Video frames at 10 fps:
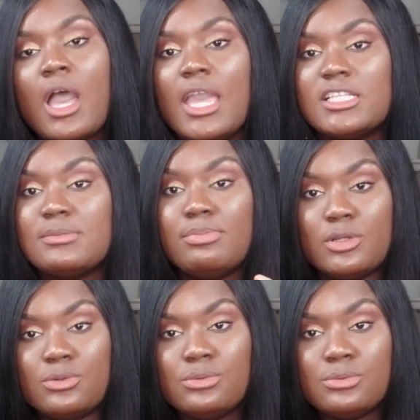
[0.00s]
It's
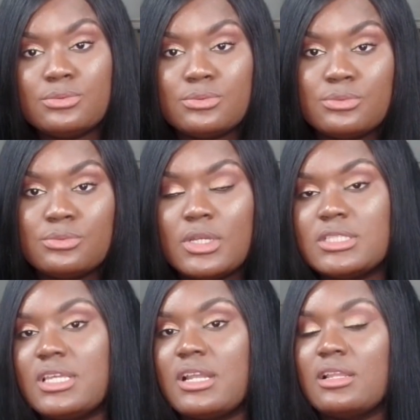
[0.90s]
blue.
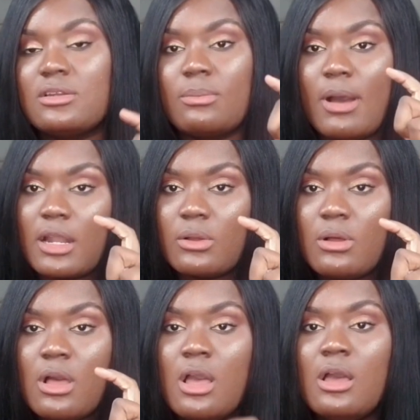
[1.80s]
It's in a little
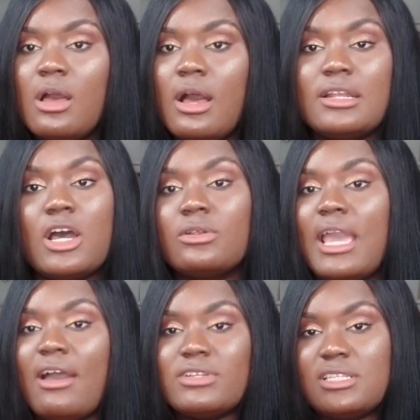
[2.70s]
bottle. Now they
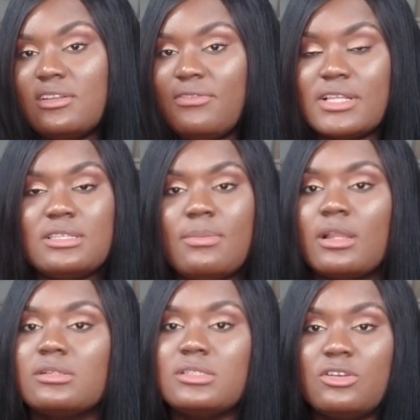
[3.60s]
have it in the fancy
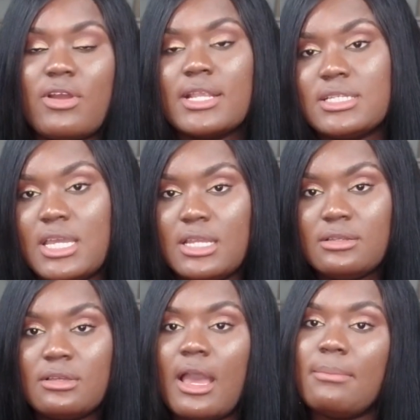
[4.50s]
bottles in Rite
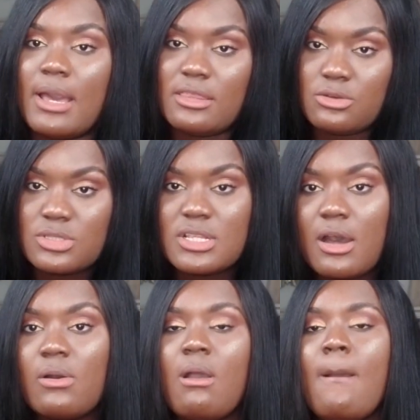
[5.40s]
Aid. I buy those
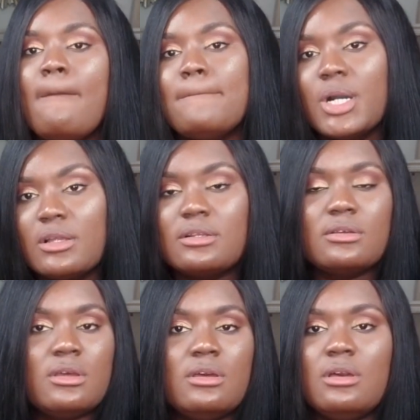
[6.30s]
now. But
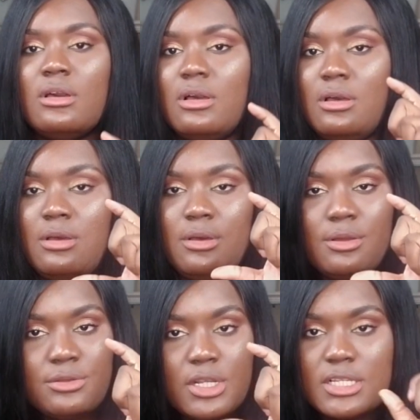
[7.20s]

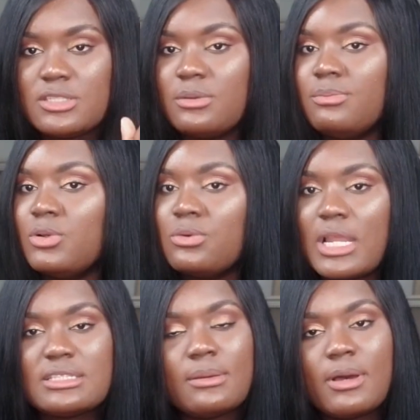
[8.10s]
the little blue
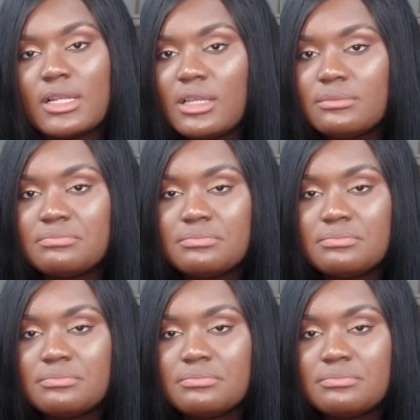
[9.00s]
LOTTABODY